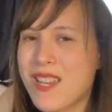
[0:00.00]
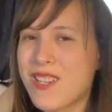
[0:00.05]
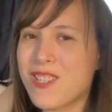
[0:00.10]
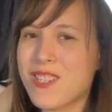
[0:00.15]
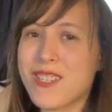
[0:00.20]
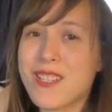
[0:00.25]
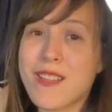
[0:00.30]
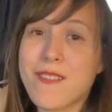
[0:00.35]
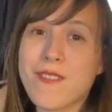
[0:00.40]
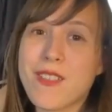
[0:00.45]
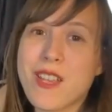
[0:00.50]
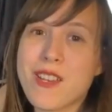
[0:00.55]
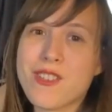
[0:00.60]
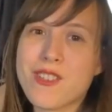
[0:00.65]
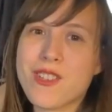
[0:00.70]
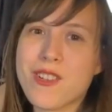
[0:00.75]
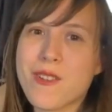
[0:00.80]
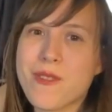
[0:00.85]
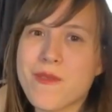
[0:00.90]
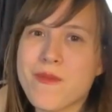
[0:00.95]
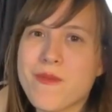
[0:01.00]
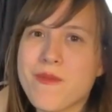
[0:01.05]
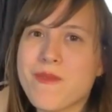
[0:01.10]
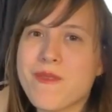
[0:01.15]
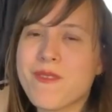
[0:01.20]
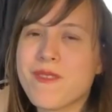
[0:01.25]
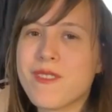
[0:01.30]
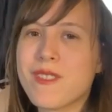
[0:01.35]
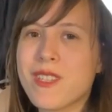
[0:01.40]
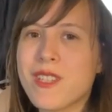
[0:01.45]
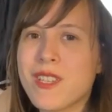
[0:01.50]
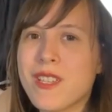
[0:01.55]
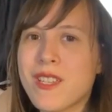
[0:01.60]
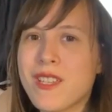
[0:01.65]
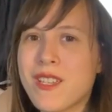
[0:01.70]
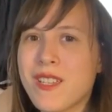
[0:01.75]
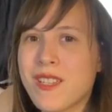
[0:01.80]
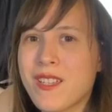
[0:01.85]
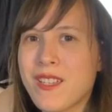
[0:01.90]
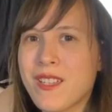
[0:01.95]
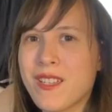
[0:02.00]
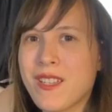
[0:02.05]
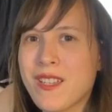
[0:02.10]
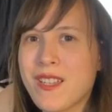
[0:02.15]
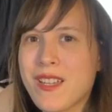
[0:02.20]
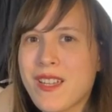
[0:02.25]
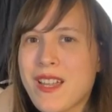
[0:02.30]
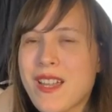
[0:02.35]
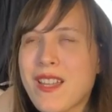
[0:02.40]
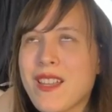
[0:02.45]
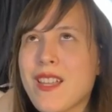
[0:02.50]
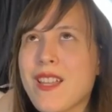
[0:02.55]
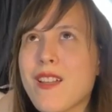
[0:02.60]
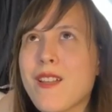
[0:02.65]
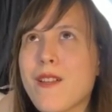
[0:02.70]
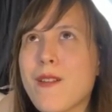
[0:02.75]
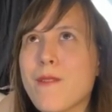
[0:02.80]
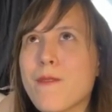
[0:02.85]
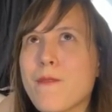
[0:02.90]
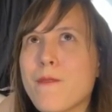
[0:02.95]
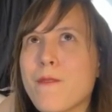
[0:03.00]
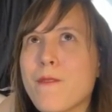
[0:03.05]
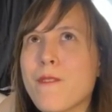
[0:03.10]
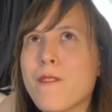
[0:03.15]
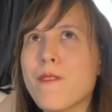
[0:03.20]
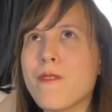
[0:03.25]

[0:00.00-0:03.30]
I just love that show. I love